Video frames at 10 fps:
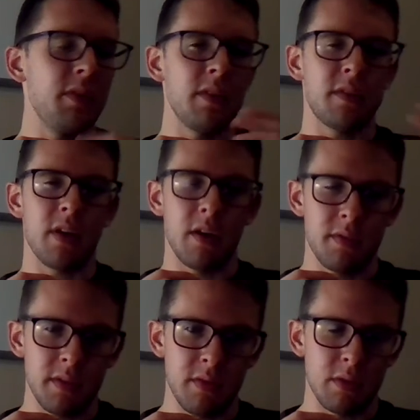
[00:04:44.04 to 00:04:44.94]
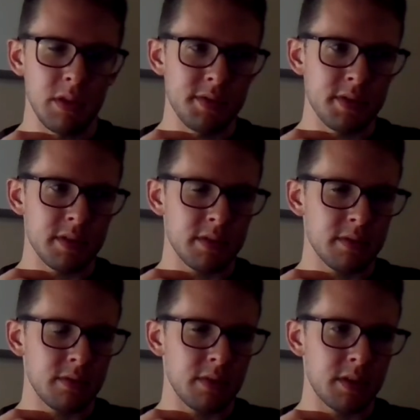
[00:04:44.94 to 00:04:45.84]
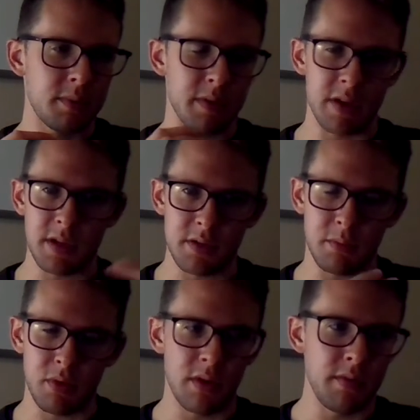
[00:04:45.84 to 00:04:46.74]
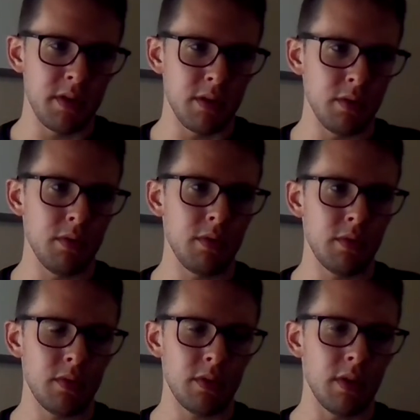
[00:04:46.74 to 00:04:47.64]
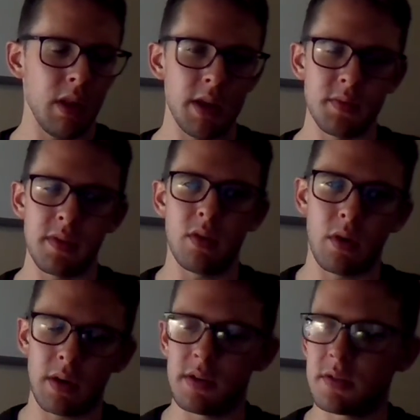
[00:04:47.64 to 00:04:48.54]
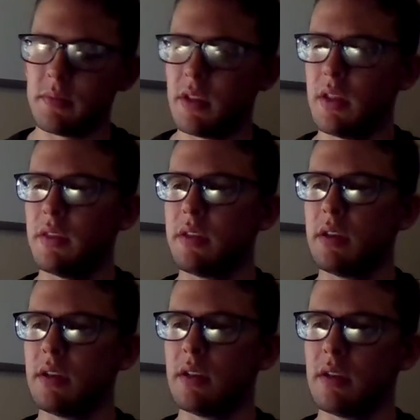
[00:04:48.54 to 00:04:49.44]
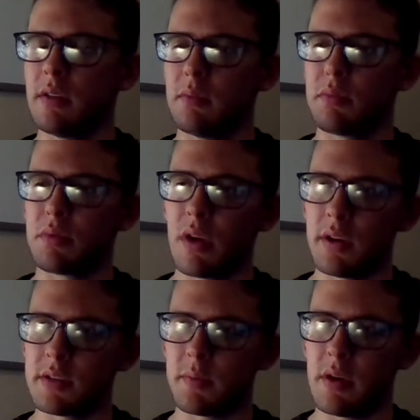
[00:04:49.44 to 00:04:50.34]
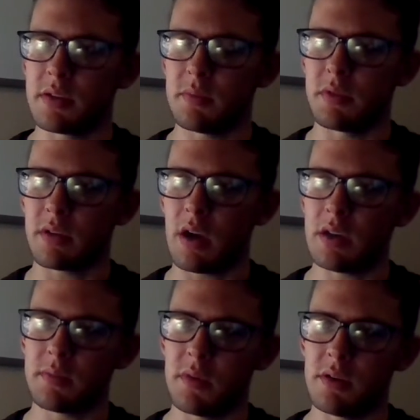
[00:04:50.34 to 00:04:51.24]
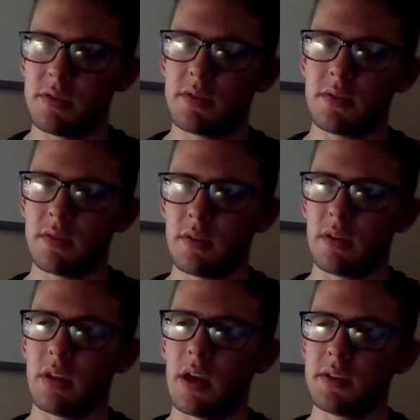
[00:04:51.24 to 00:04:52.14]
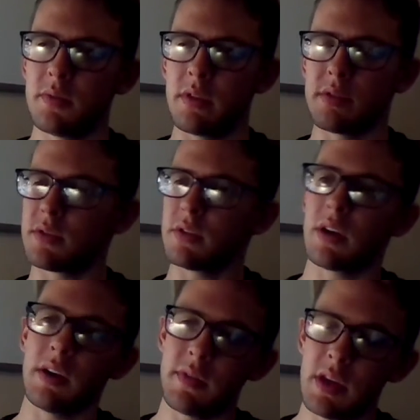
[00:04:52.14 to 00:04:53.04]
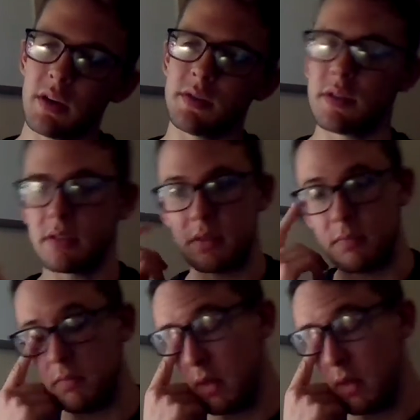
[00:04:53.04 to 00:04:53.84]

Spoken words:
self in the religious experiential point of view aligns with the organism, and then the broadest possible cosmos aligns with a certain kind of ecosystem.